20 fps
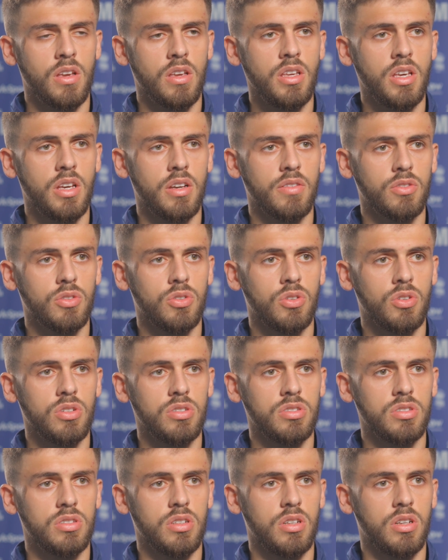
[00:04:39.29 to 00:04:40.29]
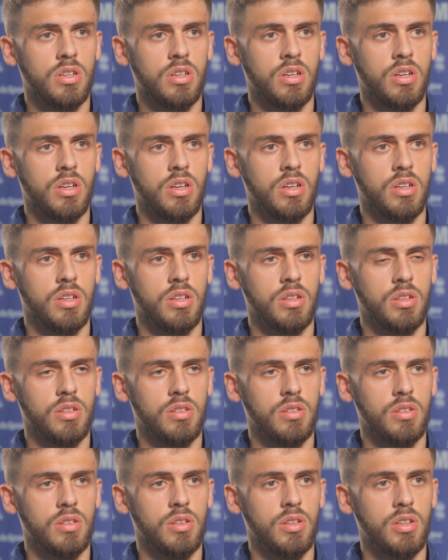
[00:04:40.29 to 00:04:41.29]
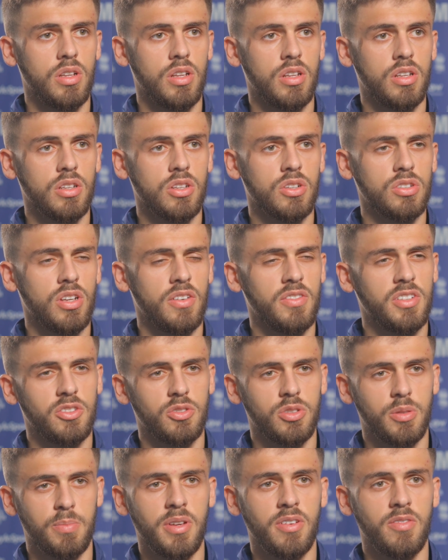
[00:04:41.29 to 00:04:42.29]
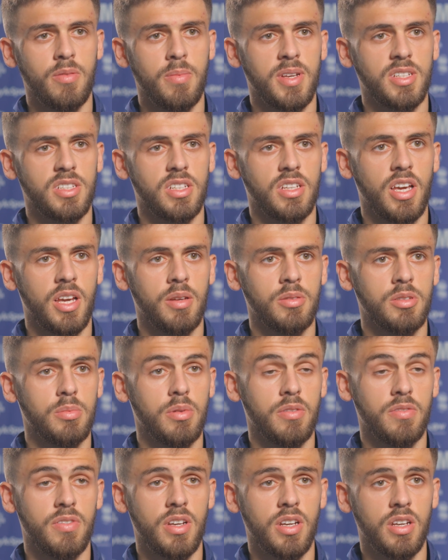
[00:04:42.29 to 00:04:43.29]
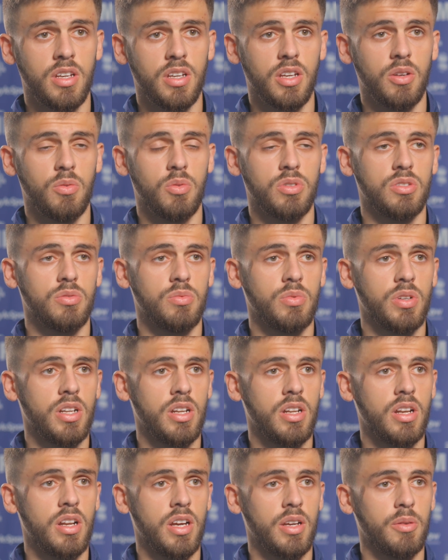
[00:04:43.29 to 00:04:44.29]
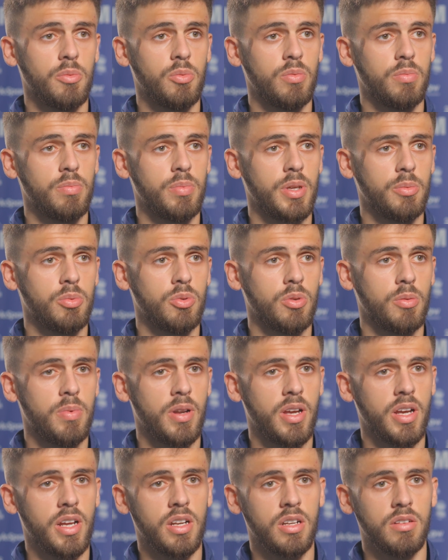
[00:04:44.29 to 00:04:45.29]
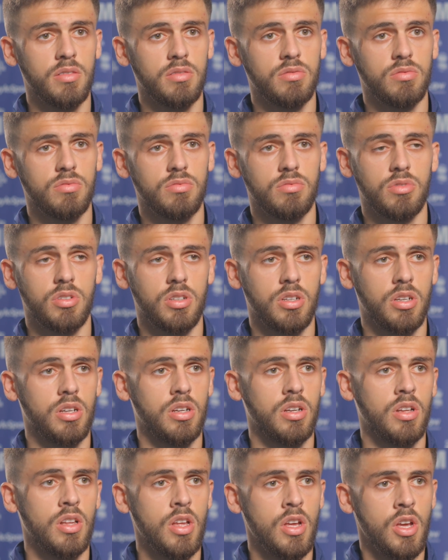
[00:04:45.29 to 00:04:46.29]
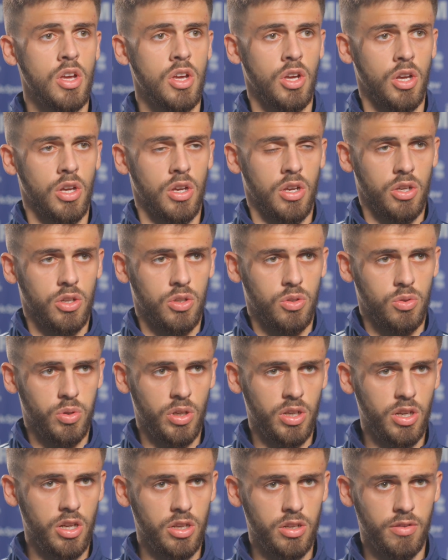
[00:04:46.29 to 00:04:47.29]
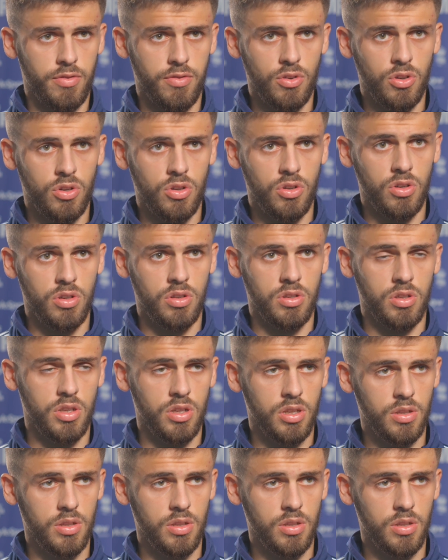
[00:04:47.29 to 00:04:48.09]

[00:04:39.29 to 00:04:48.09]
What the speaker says: Yeah, of course. Because obviously it was a bit of a messy game, to be fair. It wasn't really like people were playing quickly on the floor,